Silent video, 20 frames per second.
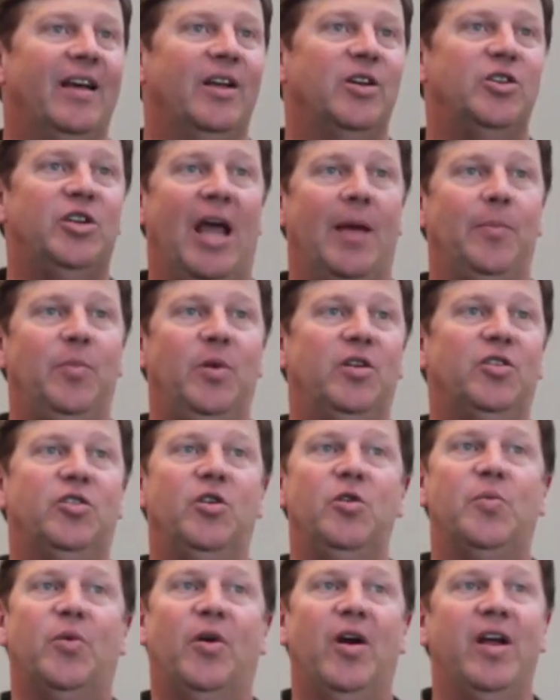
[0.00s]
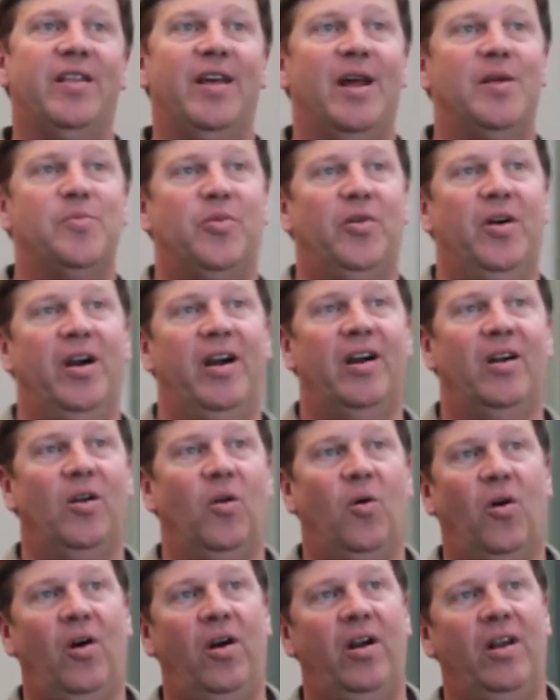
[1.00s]
Champions who pray that prayer,
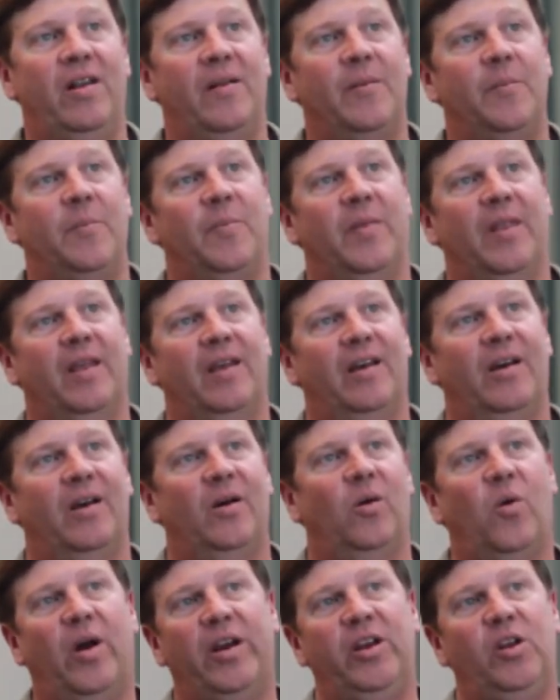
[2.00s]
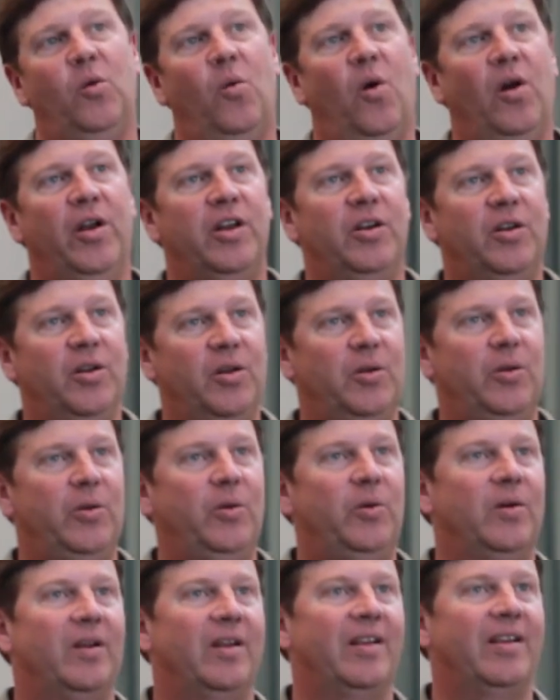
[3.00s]
Lord, what do you want to
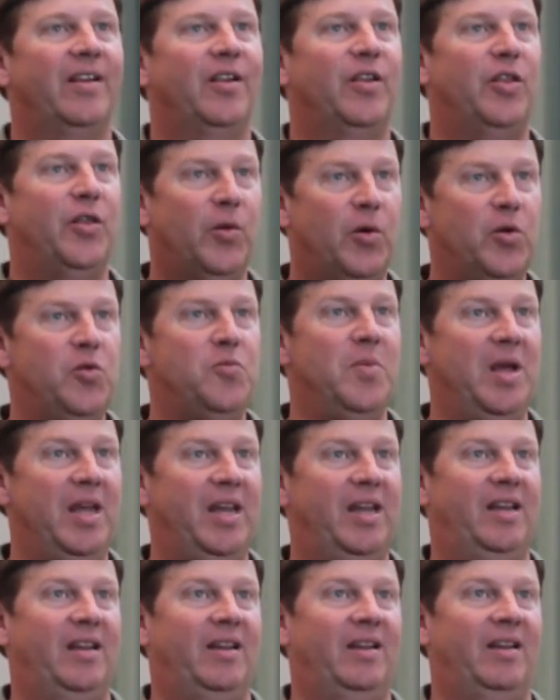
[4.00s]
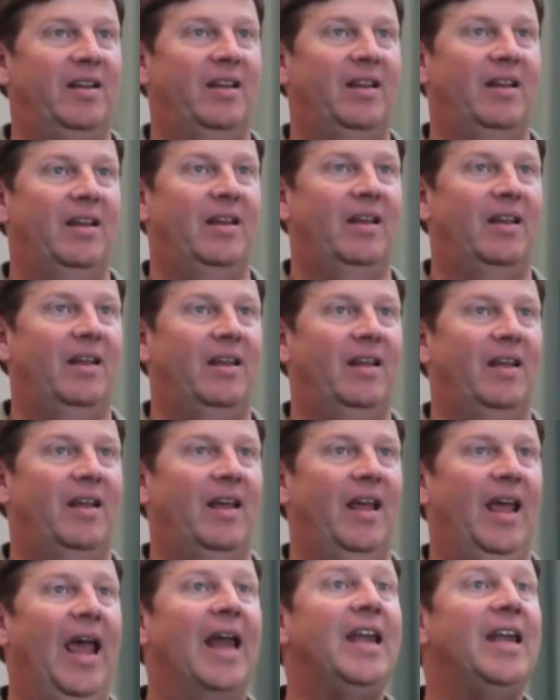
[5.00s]
do through me?
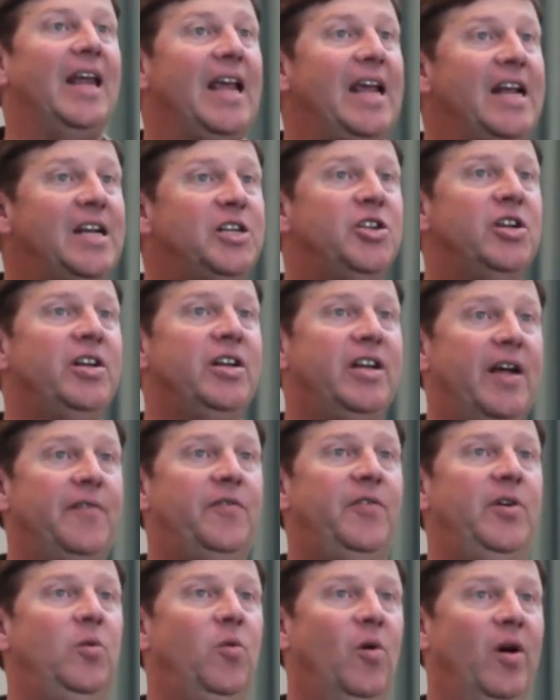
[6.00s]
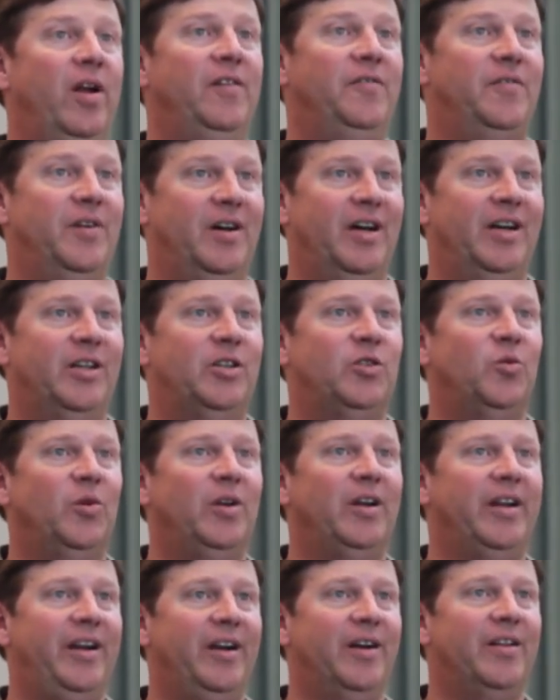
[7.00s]
And each and every one of us
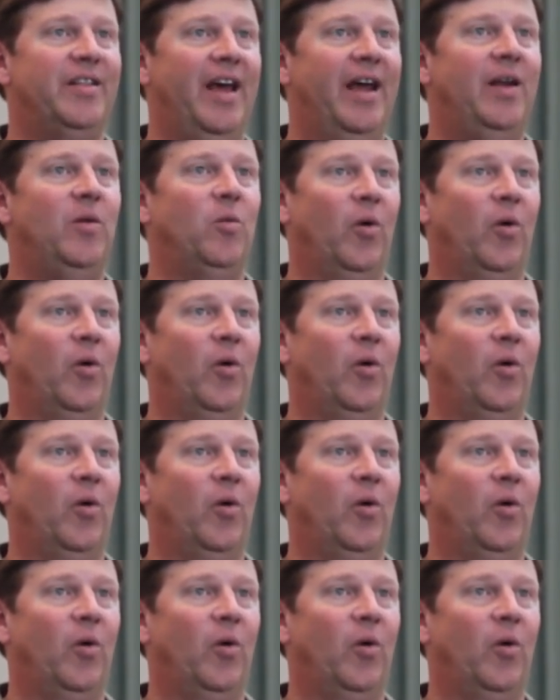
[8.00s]
will hear that